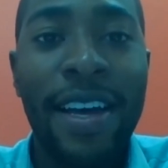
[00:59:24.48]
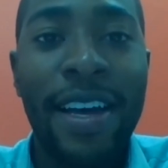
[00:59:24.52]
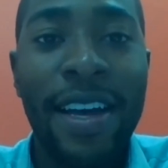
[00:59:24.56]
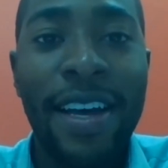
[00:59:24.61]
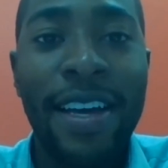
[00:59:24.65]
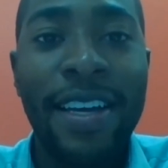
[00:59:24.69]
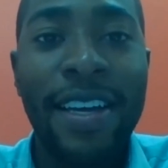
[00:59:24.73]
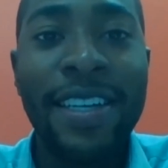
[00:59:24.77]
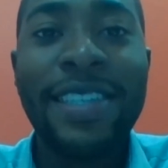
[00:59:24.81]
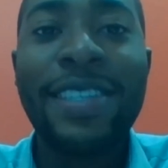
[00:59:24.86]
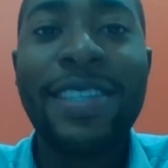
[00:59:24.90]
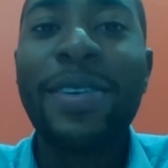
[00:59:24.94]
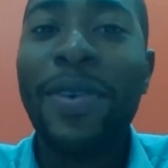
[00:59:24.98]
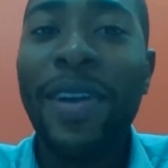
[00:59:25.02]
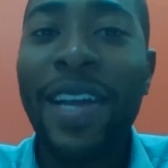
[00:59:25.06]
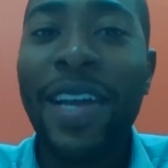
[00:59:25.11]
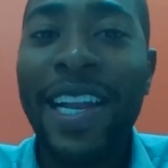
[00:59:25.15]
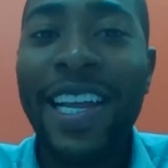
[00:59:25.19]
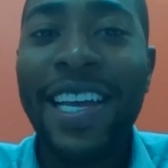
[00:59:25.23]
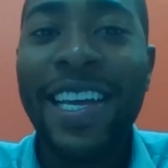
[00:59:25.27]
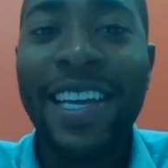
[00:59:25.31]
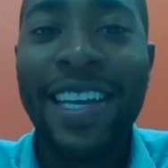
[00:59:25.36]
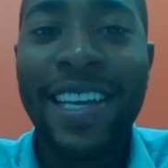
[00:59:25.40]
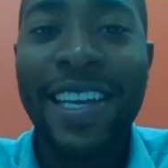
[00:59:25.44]
uh, it's
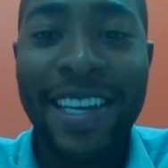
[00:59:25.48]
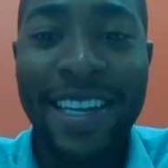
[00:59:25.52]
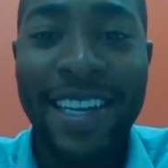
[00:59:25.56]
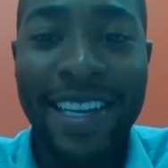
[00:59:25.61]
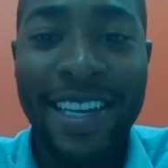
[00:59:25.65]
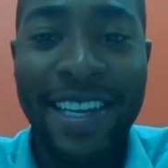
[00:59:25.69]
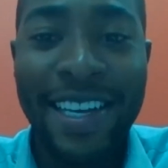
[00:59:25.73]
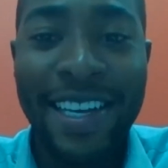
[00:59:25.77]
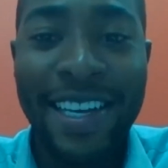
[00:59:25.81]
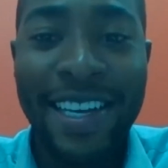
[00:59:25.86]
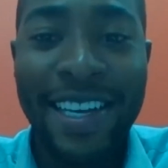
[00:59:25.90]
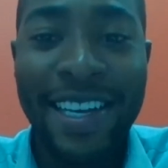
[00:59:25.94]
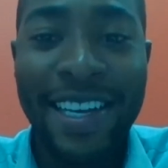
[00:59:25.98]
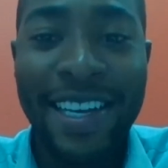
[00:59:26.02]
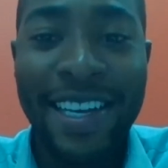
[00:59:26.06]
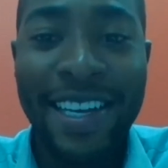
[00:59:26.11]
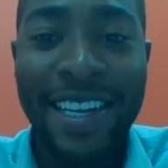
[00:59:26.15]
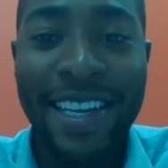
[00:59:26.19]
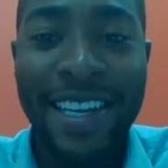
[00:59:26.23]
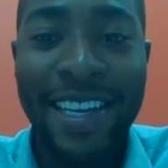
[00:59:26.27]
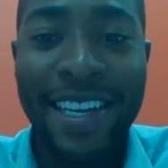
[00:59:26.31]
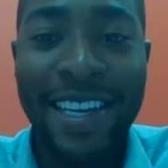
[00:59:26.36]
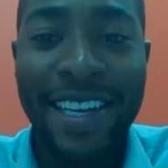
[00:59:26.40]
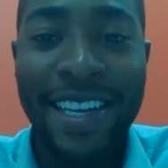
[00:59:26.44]
really
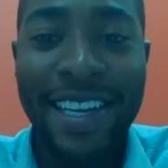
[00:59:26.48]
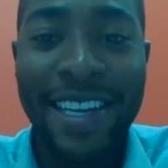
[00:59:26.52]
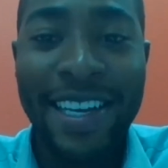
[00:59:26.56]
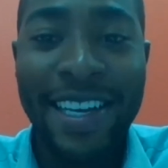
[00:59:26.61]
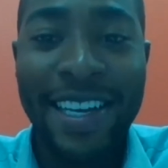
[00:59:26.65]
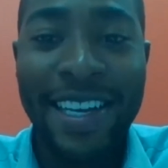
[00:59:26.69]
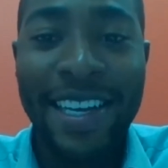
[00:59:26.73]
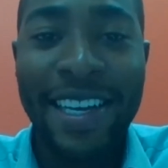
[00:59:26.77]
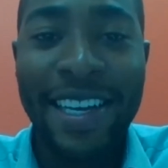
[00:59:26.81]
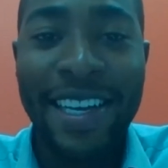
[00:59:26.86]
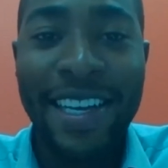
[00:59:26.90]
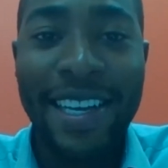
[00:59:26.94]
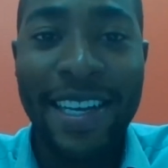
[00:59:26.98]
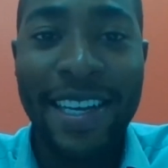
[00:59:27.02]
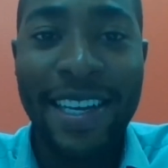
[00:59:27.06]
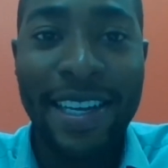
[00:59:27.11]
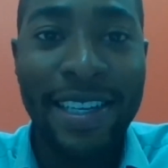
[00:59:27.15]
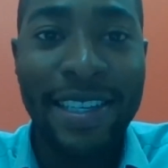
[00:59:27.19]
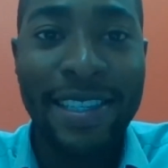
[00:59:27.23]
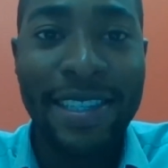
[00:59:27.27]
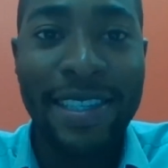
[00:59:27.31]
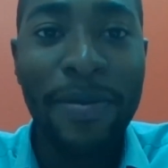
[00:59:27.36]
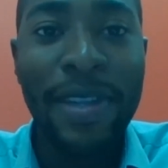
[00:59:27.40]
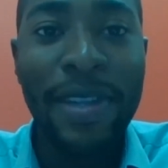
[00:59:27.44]
uh,
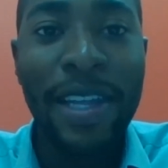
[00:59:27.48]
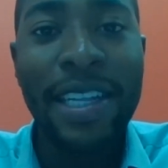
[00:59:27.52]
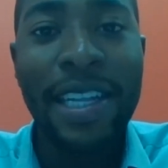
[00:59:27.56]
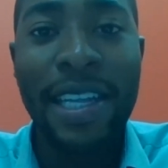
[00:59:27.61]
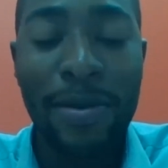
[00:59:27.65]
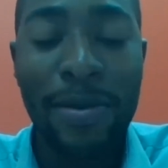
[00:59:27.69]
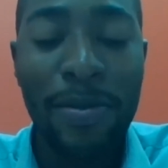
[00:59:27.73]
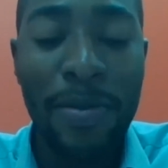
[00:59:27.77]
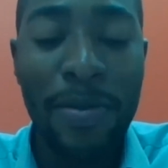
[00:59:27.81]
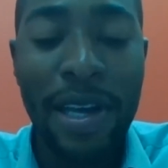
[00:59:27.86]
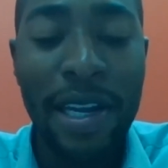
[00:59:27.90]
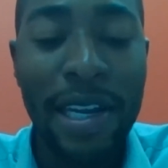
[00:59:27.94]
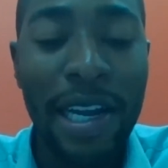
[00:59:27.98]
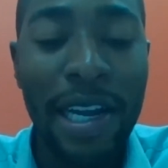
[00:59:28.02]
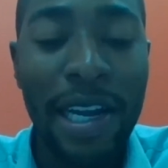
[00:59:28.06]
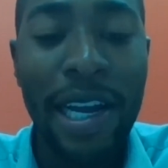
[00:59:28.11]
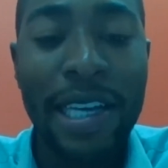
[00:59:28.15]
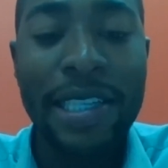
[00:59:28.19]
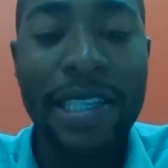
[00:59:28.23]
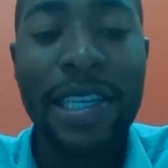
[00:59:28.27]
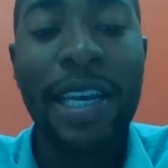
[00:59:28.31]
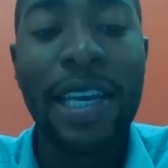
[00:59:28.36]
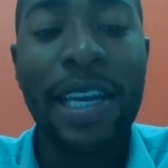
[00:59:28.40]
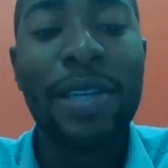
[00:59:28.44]
something that
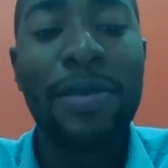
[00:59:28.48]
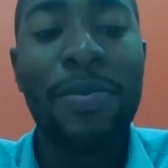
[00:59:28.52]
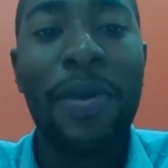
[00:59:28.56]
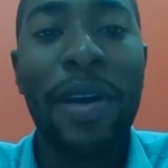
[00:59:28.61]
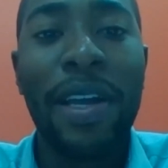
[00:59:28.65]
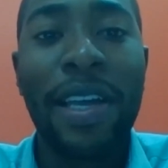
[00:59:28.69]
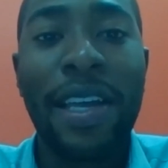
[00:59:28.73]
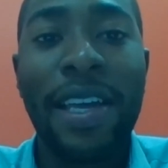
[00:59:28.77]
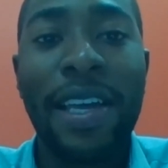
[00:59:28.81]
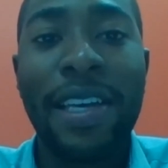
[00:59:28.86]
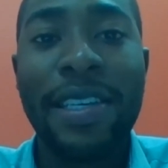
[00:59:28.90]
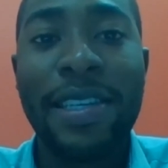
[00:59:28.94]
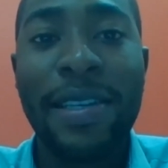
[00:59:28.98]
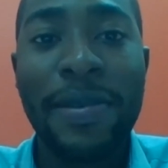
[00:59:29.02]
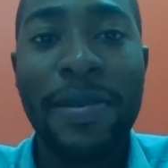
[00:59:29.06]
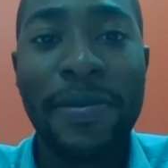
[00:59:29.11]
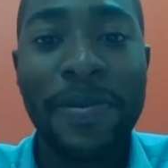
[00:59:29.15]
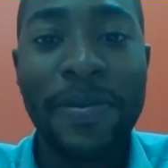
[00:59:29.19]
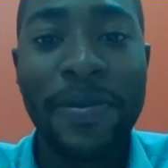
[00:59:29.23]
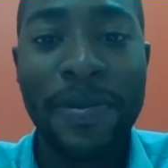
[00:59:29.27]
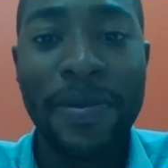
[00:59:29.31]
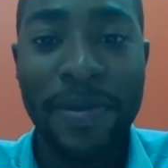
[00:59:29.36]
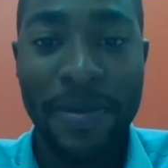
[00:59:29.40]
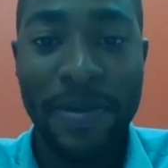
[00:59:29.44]
has to be analyzed
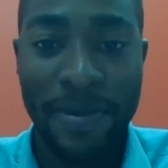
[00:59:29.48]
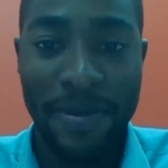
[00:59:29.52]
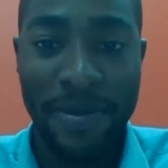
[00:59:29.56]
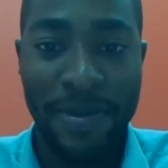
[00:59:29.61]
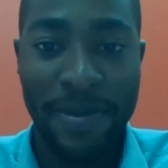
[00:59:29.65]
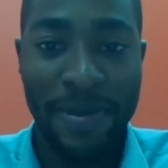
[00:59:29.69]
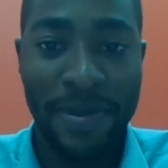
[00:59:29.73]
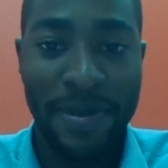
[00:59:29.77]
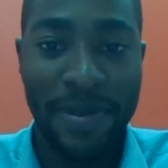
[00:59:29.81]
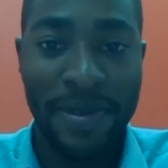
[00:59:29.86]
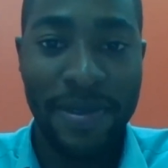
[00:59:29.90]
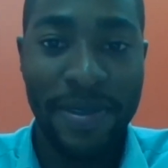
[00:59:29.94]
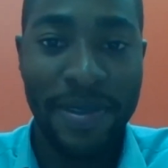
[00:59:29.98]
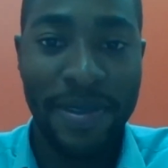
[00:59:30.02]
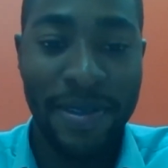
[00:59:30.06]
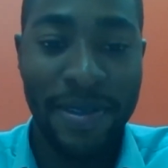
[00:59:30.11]
case by case.